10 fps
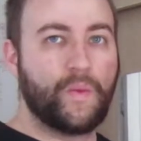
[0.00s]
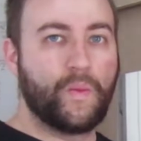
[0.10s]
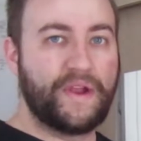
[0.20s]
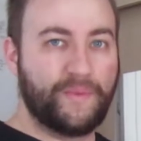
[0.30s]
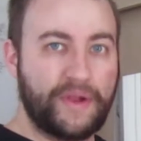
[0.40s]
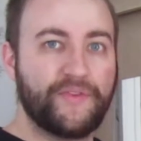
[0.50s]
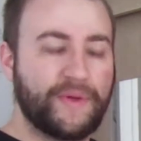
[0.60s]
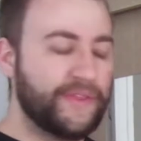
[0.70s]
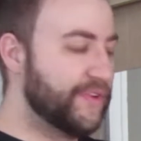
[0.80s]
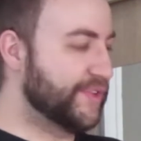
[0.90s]
When
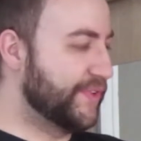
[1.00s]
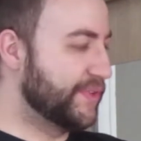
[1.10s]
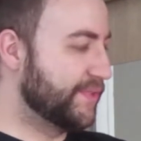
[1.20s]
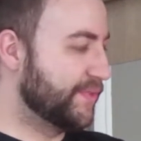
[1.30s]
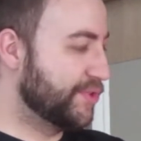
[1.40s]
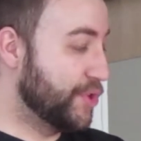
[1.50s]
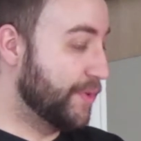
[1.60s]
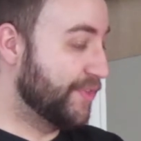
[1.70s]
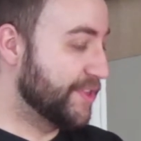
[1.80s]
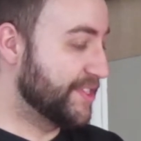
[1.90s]
the first shirt
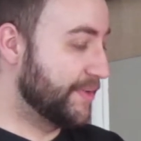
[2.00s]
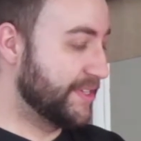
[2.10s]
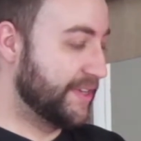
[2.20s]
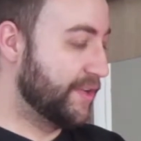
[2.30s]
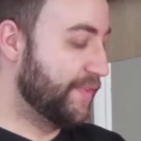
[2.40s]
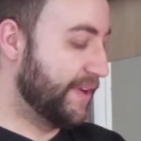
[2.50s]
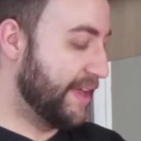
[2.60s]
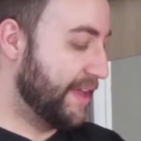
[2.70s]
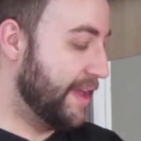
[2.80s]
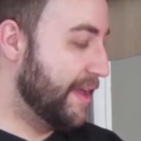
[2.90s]
was first announced, I didn't know if I'd
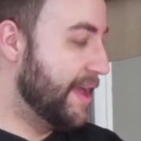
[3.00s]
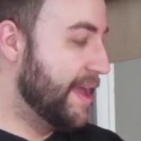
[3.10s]
like it.